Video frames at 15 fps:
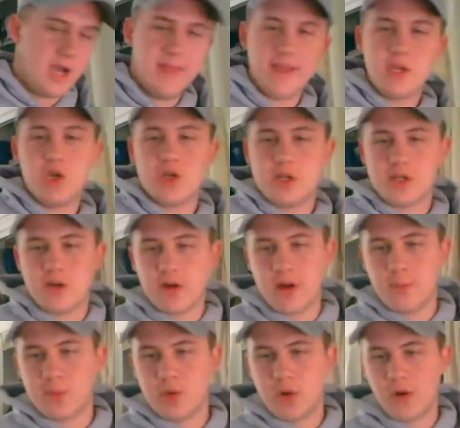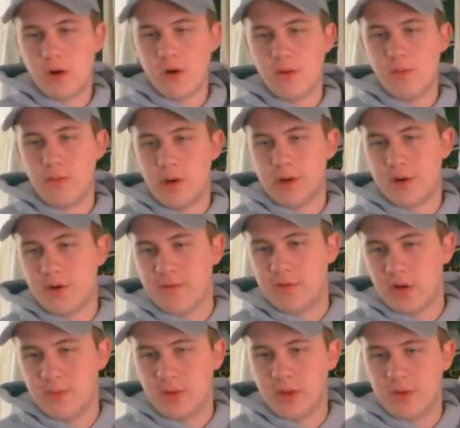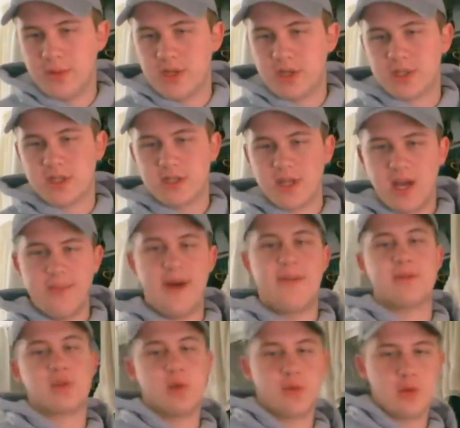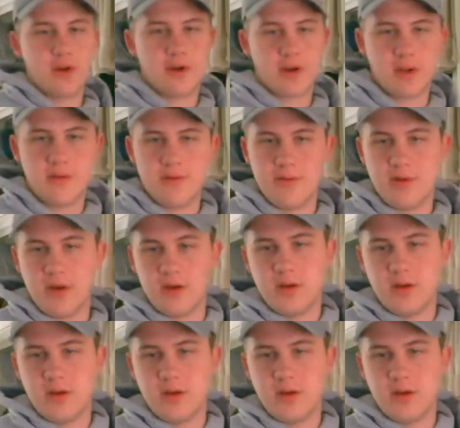I think you should turn up your monitor volume a little bit, just because I'm having trouble hearing it through the.